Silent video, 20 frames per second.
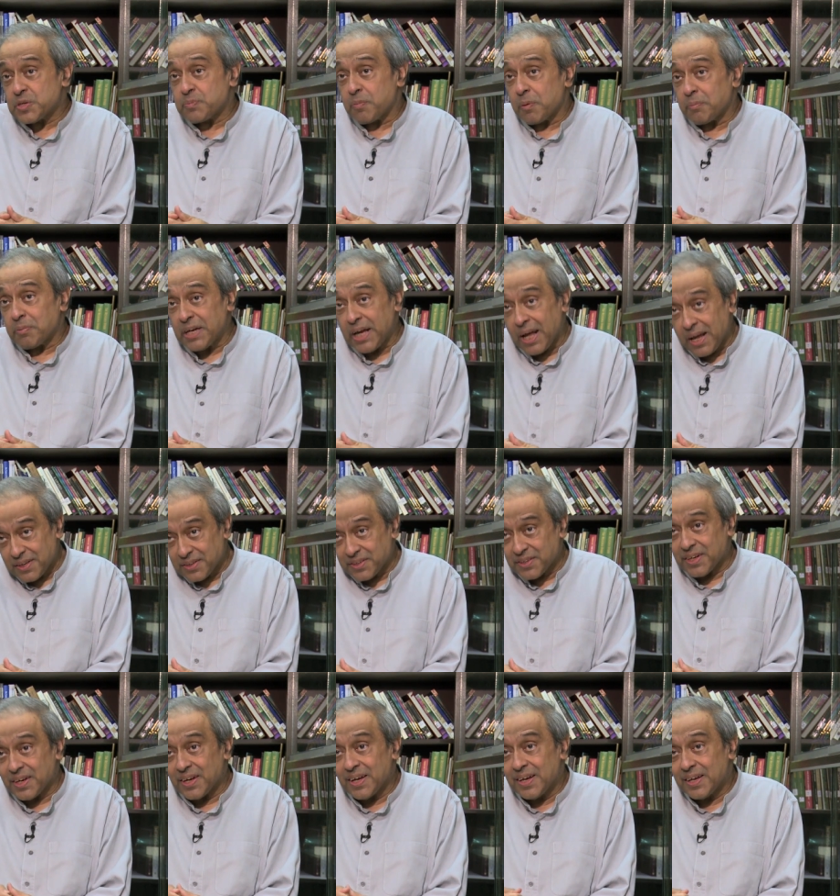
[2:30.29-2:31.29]

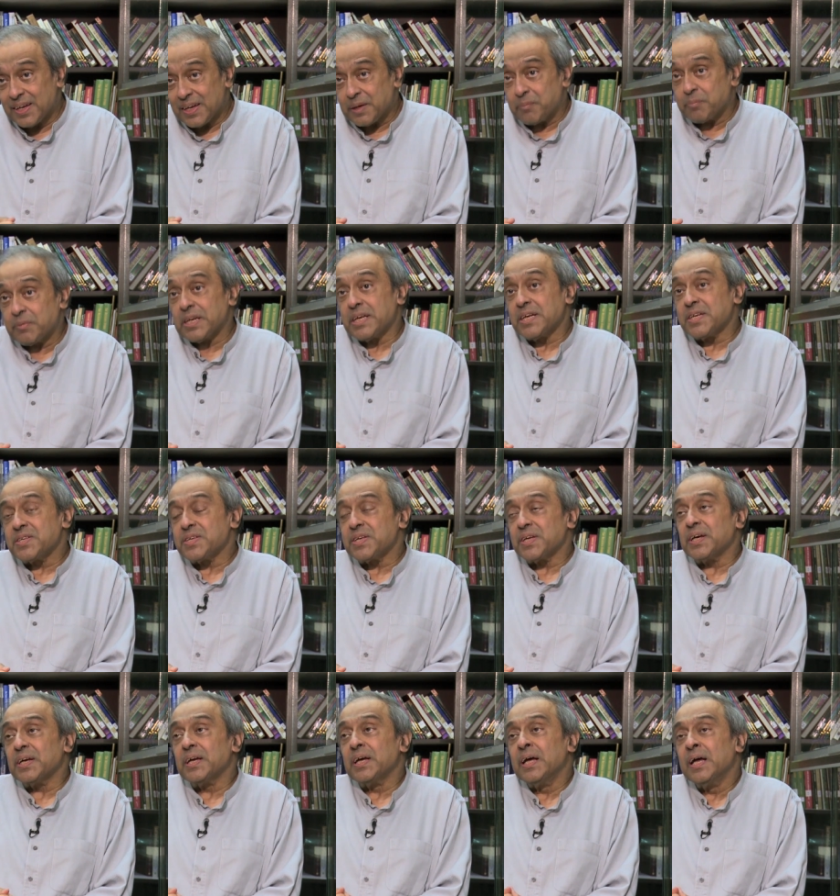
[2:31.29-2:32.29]
propaganda in
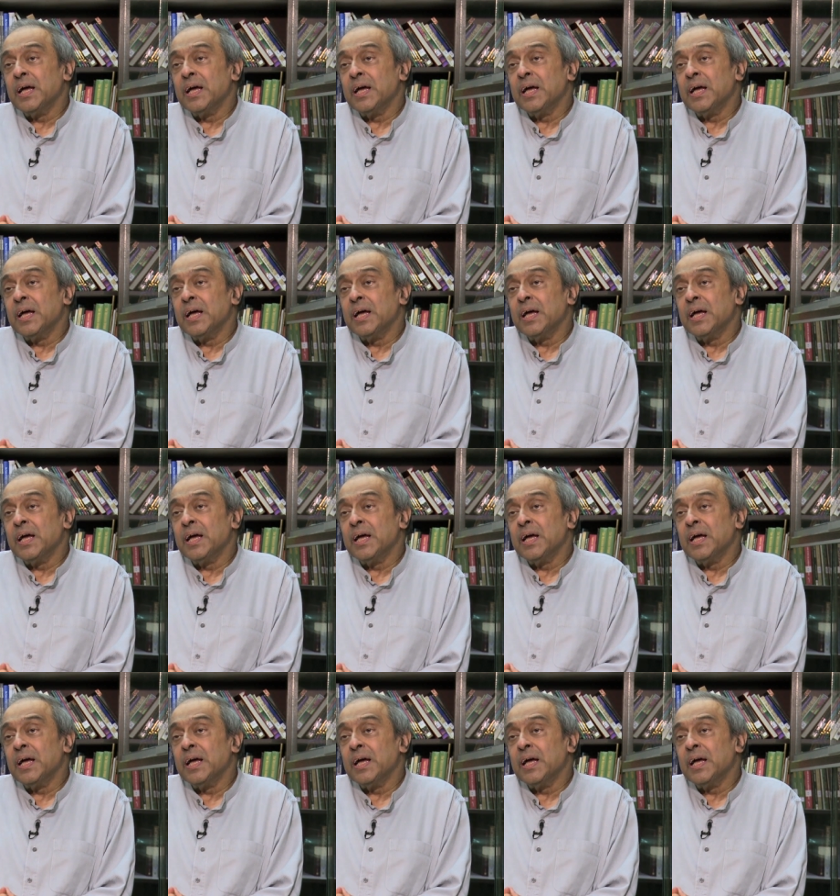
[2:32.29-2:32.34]
Malaysia.